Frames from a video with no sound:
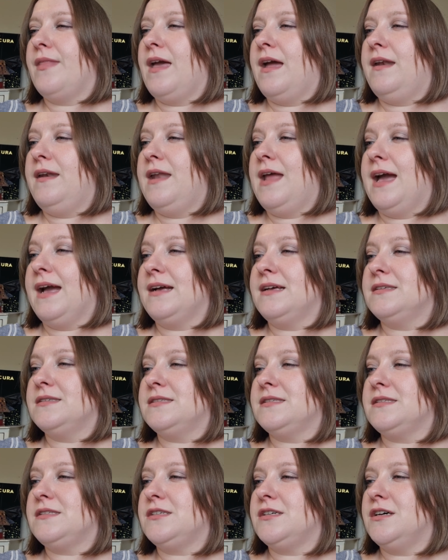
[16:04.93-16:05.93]

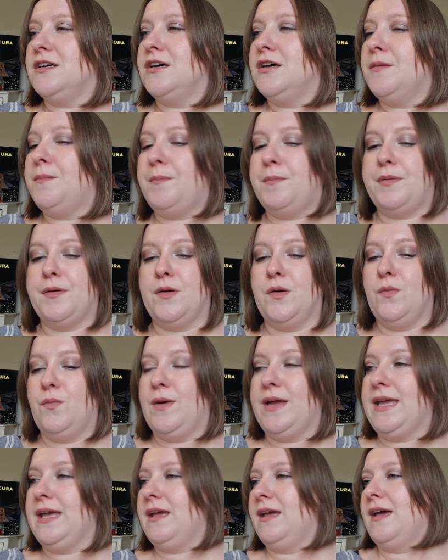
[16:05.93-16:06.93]
Next up
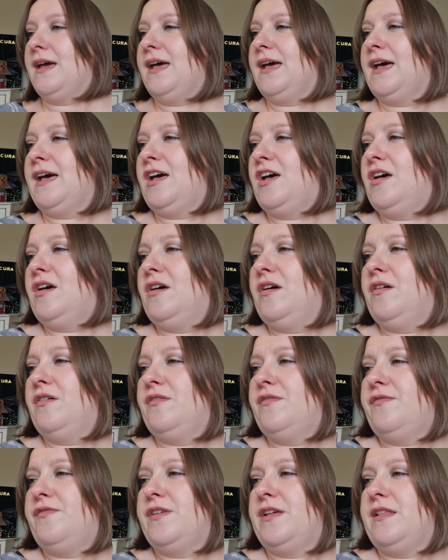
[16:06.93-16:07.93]
we
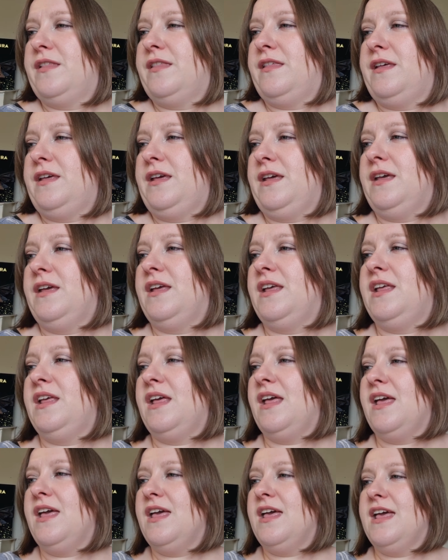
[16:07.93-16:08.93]
have the
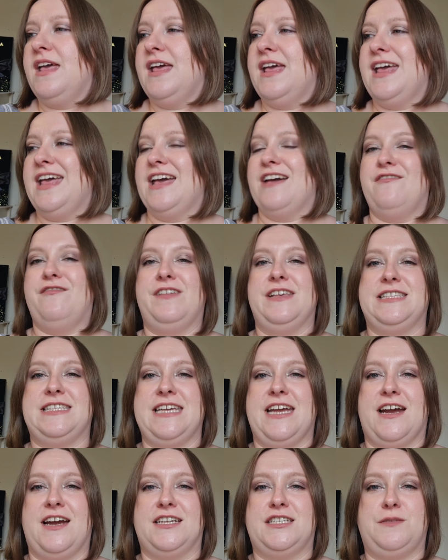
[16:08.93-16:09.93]

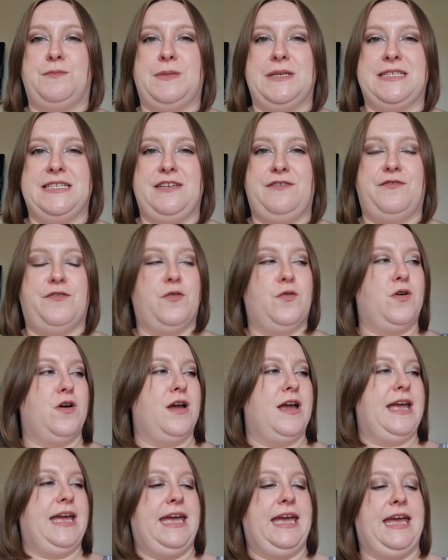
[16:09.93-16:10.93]
Viseart Petit
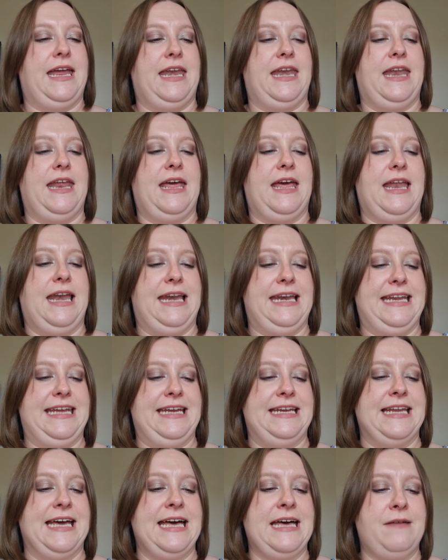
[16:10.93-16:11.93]
Four in
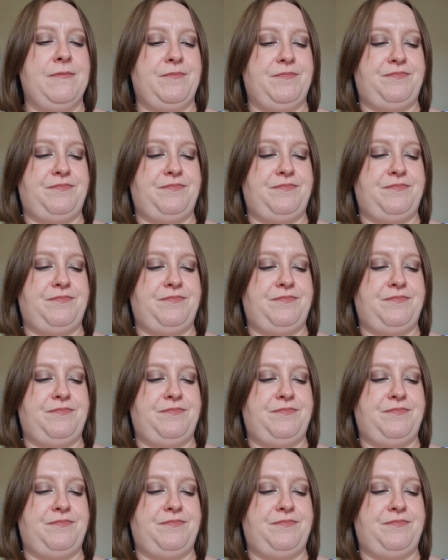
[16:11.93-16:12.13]
Lila.